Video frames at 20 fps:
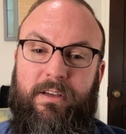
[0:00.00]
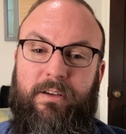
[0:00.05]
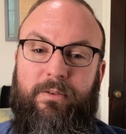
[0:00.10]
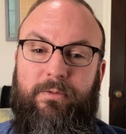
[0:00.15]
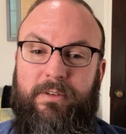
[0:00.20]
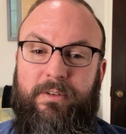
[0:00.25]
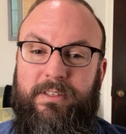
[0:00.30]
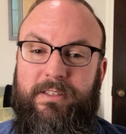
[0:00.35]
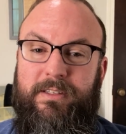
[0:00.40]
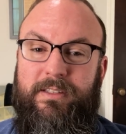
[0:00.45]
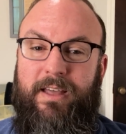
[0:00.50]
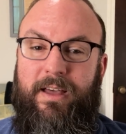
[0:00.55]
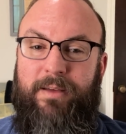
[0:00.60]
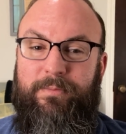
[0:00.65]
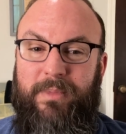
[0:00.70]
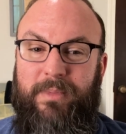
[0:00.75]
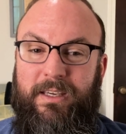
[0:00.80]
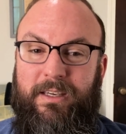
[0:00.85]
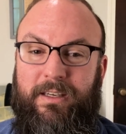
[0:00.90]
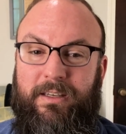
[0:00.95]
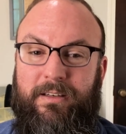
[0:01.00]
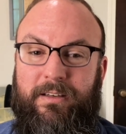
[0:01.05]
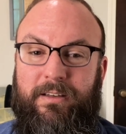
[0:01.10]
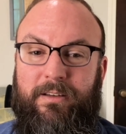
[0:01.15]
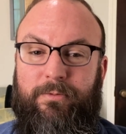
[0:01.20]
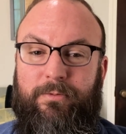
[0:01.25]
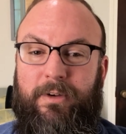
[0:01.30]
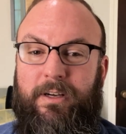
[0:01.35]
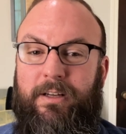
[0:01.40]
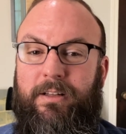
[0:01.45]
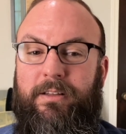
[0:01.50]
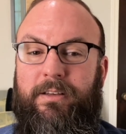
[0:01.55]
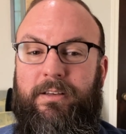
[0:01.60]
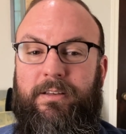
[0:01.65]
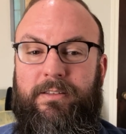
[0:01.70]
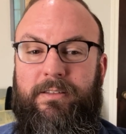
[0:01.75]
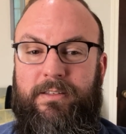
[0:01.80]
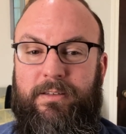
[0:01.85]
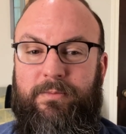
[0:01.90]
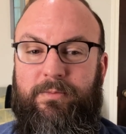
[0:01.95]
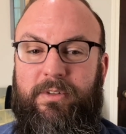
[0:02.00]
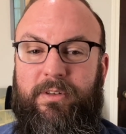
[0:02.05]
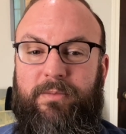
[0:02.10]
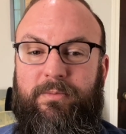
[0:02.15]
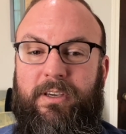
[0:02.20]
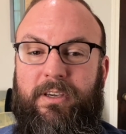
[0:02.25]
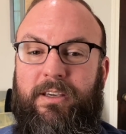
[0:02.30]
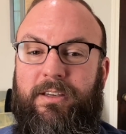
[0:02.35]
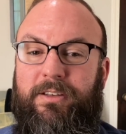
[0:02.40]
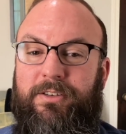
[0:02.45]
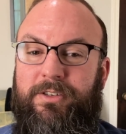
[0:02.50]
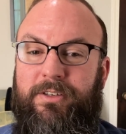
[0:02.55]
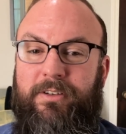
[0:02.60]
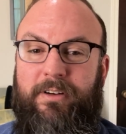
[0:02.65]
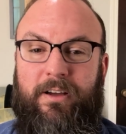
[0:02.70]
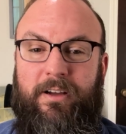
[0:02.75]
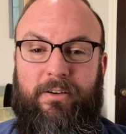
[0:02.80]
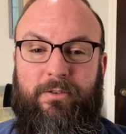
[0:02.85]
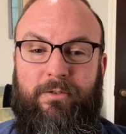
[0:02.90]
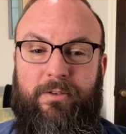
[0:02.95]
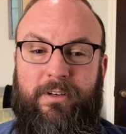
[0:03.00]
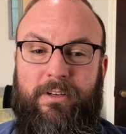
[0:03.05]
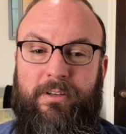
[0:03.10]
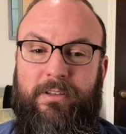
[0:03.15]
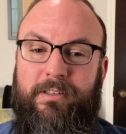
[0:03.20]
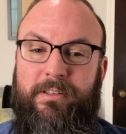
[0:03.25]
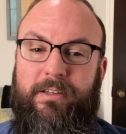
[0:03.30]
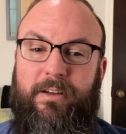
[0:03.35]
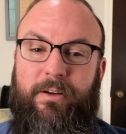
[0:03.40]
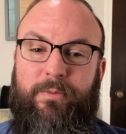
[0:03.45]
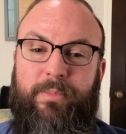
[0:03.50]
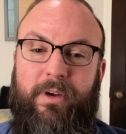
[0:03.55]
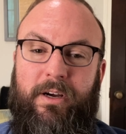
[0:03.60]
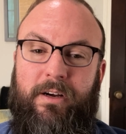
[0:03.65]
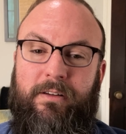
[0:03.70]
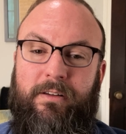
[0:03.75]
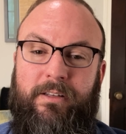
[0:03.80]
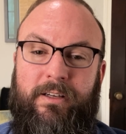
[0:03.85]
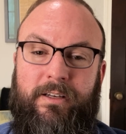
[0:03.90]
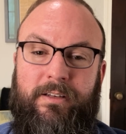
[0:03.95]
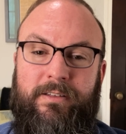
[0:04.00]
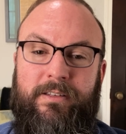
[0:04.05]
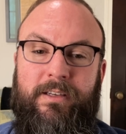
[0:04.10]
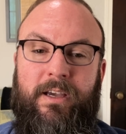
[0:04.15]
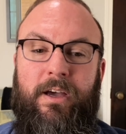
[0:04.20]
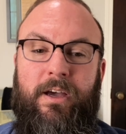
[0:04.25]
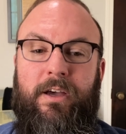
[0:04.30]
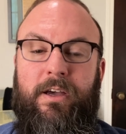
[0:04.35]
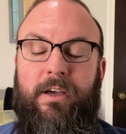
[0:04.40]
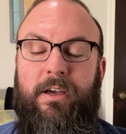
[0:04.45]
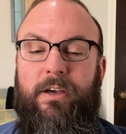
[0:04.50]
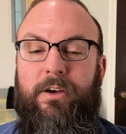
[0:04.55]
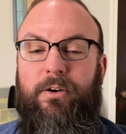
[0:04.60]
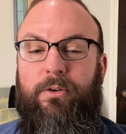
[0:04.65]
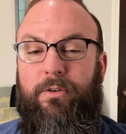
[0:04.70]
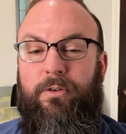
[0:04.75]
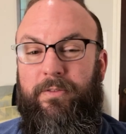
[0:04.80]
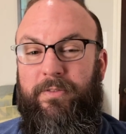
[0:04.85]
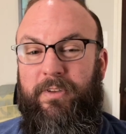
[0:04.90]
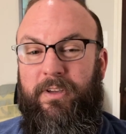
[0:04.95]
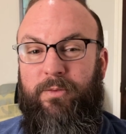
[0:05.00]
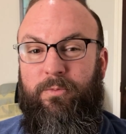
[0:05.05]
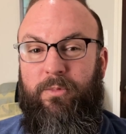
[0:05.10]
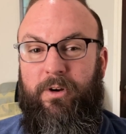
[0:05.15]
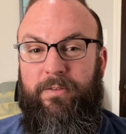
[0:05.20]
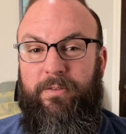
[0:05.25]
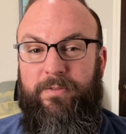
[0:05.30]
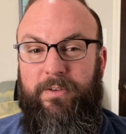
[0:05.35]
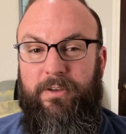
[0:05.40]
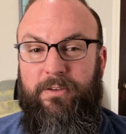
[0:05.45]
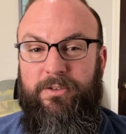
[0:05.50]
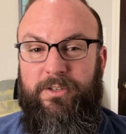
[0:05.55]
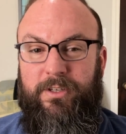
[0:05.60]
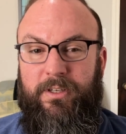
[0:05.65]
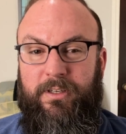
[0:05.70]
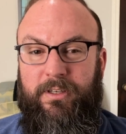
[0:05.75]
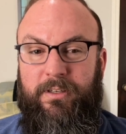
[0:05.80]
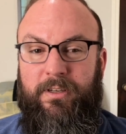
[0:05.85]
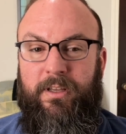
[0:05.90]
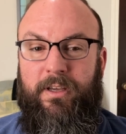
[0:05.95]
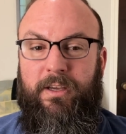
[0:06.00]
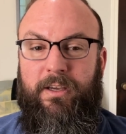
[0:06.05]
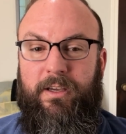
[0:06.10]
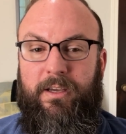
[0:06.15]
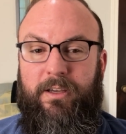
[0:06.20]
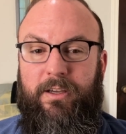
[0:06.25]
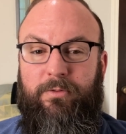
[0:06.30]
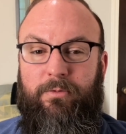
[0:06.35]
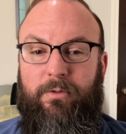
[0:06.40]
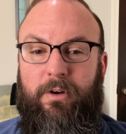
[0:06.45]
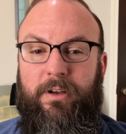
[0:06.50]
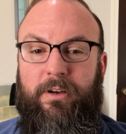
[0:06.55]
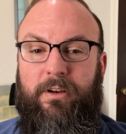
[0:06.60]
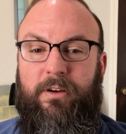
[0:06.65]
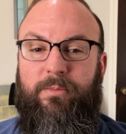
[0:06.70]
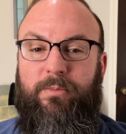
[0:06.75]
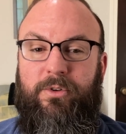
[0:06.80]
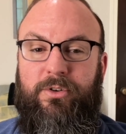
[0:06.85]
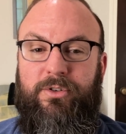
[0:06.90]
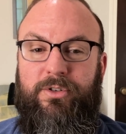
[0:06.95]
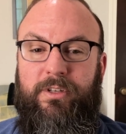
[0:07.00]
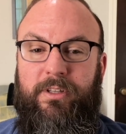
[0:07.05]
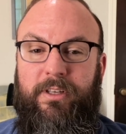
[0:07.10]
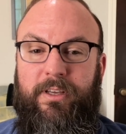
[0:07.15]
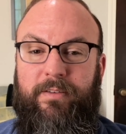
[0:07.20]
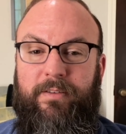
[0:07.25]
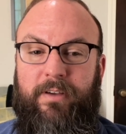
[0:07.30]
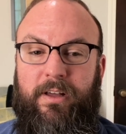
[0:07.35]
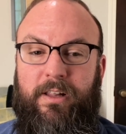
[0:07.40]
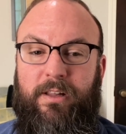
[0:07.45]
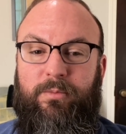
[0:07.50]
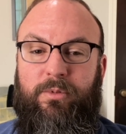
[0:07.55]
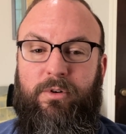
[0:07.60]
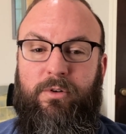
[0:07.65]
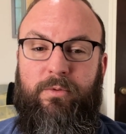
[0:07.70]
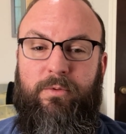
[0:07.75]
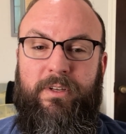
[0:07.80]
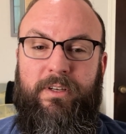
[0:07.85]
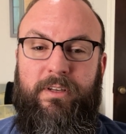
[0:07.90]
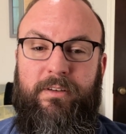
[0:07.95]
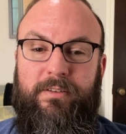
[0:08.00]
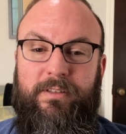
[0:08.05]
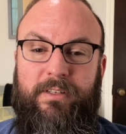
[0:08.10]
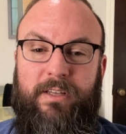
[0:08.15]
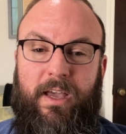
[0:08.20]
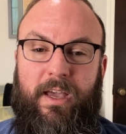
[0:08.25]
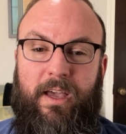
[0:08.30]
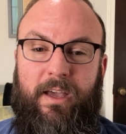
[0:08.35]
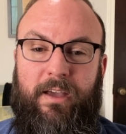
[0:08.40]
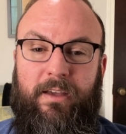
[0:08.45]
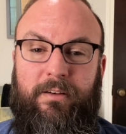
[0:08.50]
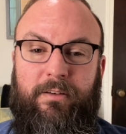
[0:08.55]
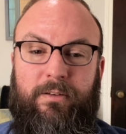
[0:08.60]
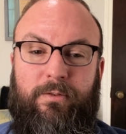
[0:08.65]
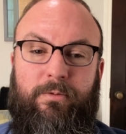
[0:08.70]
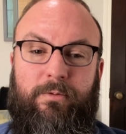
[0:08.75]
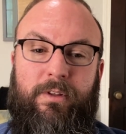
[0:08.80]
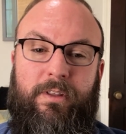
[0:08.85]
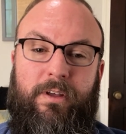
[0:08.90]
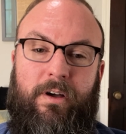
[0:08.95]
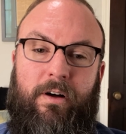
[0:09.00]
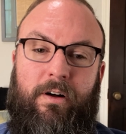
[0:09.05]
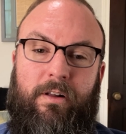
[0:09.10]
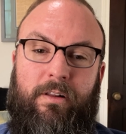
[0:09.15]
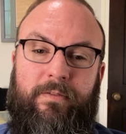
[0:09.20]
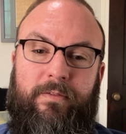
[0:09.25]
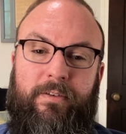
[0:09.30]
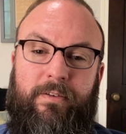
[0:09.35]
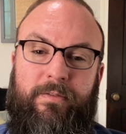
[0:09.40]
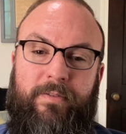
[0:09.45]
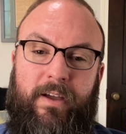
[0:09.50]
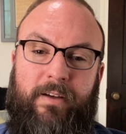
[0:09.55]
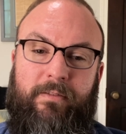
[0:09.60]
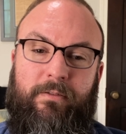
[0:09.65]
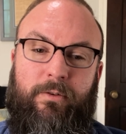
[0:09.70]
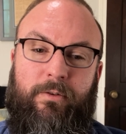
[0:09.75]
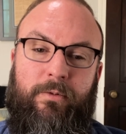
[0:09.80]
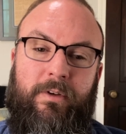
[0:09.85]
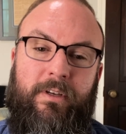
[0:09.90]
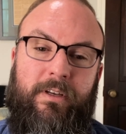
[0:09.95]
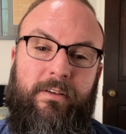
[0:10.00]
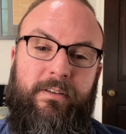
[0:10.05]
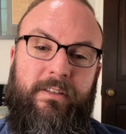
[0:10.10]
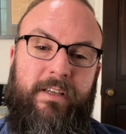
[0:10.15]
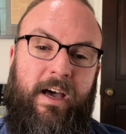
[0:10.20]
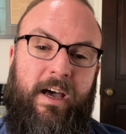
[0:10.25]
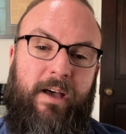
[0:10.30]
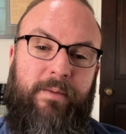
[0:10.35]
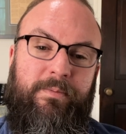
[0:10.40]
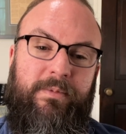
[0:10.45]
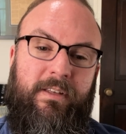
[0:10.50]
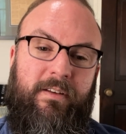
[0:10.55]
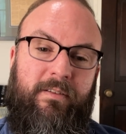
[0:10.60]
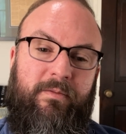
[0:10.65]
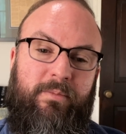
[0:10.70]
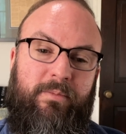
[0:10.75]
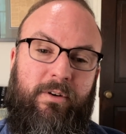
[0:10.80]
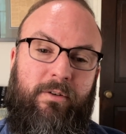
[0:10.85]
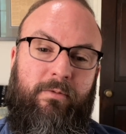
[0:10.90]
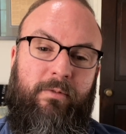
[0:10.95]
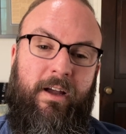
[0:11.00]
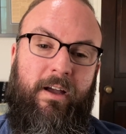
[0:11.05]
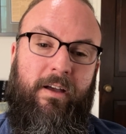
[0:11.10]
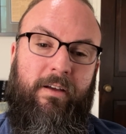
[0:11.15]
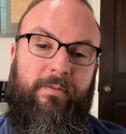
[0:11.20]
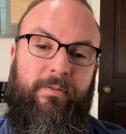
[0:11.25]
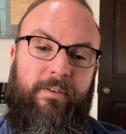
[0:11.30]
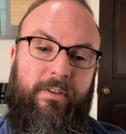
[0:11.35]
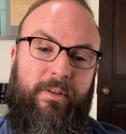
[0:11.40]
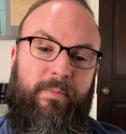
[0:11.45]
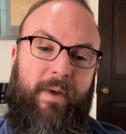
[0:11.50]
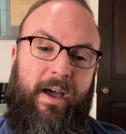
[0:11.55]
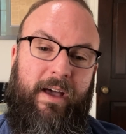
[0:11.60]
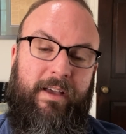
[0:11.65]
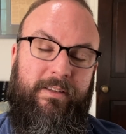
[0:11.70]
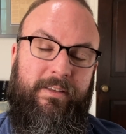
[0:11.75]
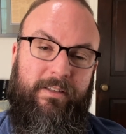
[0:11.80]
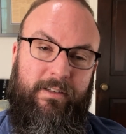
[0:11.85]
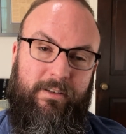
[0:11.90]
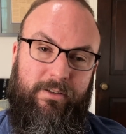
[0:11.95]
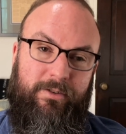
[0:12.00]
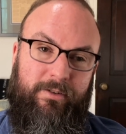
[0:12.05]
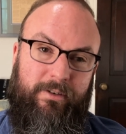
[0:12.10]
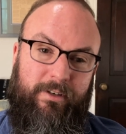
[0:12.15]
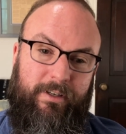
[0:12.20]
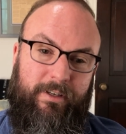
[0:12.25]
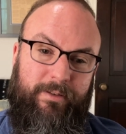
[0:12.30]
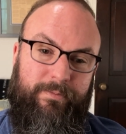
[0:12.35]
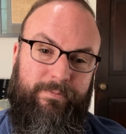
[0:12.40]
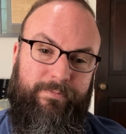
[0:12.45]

What does that mean? Well, it simply means you're not going to install Parallels or VMware Fusion and run commercially available Windows 10 with all of your favorite Windows apps that have been around for the past century.